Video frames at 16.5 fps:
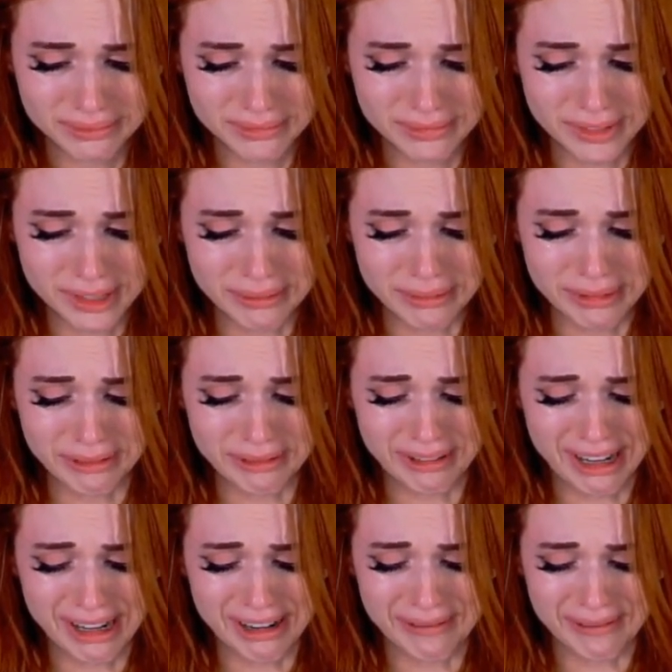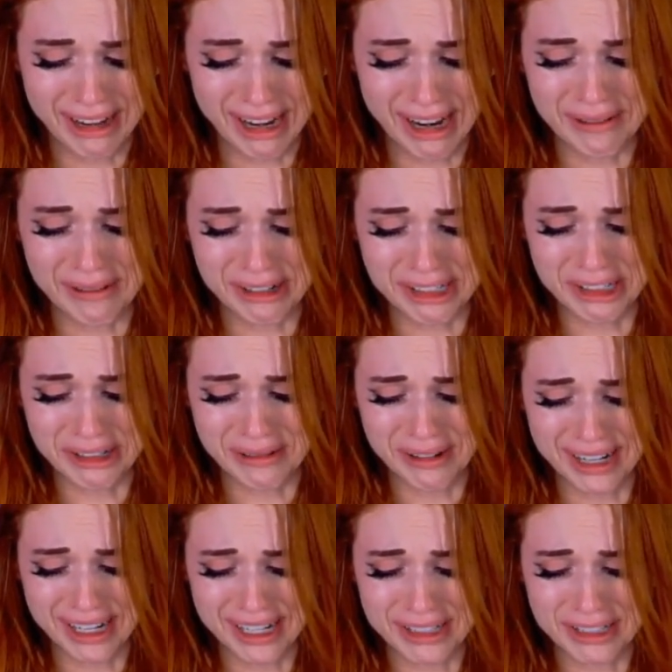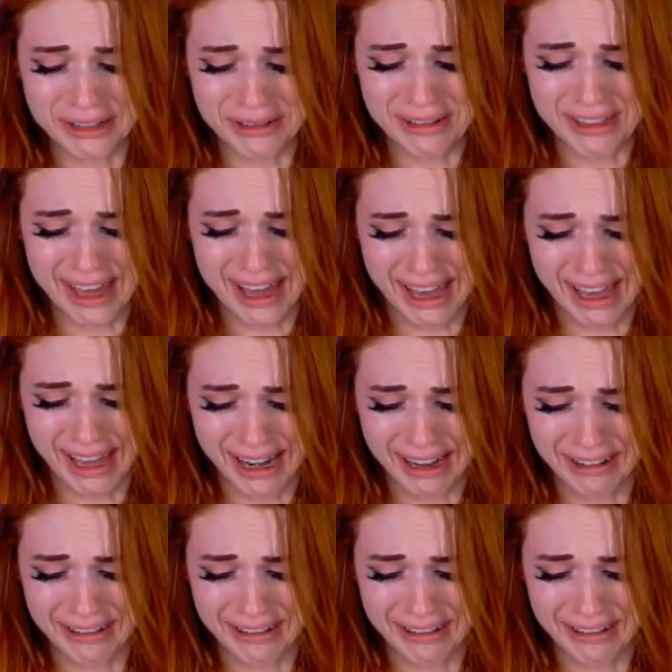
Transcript: But what? Why would you want to do that? I don't